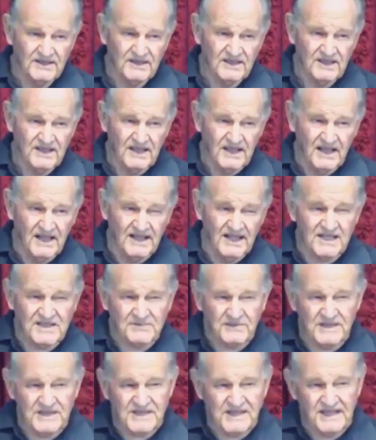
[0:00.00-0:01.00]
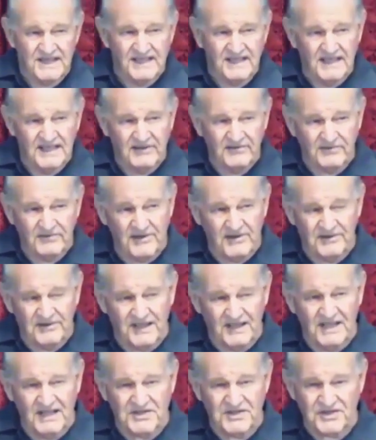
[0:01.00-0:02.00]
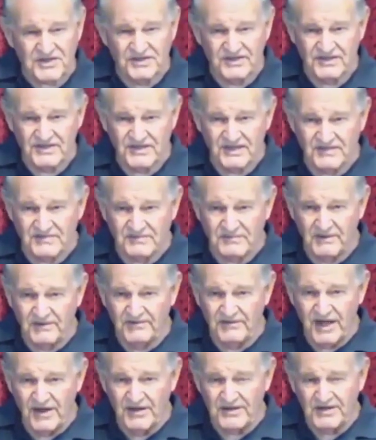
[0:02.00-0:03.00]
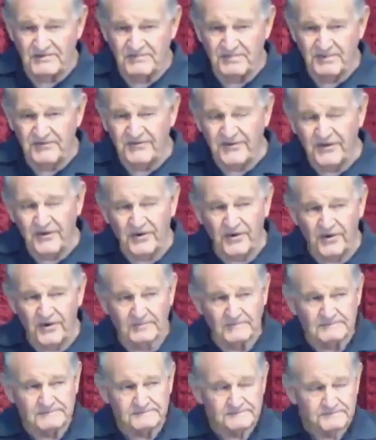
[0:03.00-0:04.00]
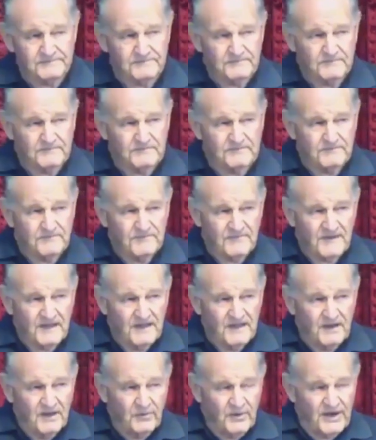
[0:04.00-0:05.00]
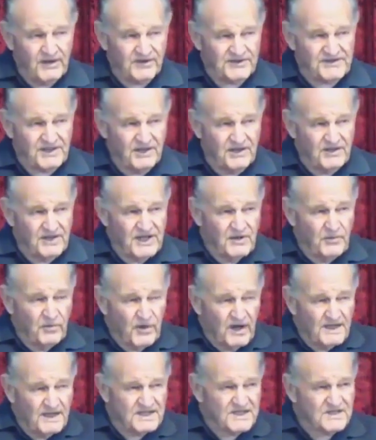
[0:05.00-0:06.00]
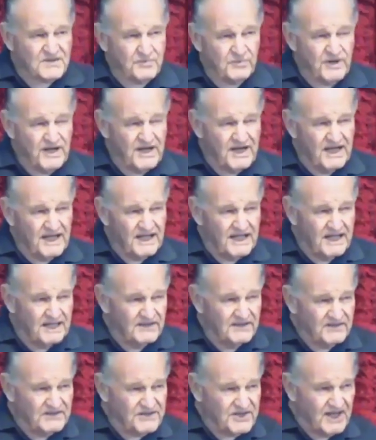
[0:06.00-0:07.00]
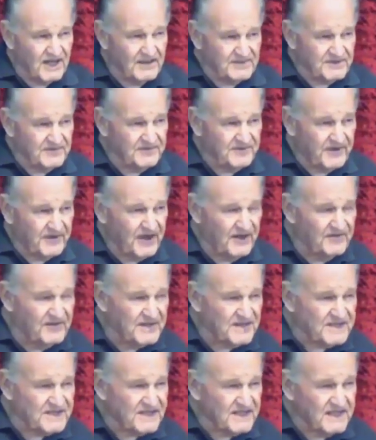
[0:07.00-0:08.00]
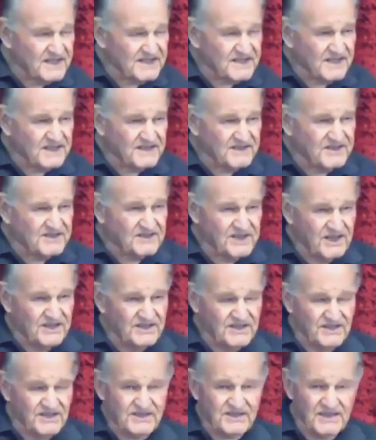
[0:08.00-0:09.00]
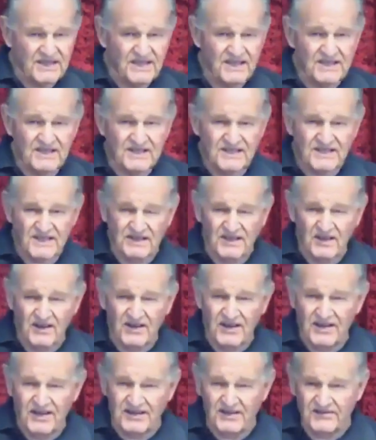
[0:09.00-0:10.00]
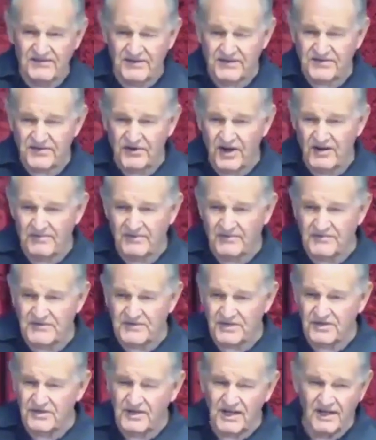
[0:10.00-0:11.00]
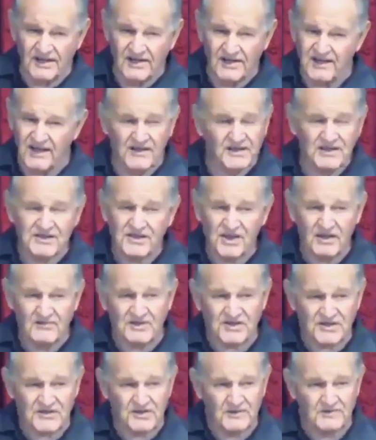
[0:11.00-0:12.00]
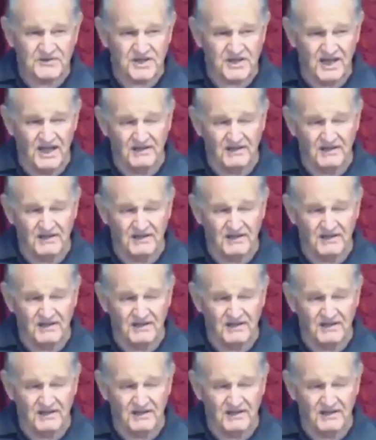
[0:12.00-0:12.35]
And as we see in Revelations, as we've noted before, where it's only once where in chapter 5 it says that Jesus is the Lion of the tribe of Judah, the only time in Scripture.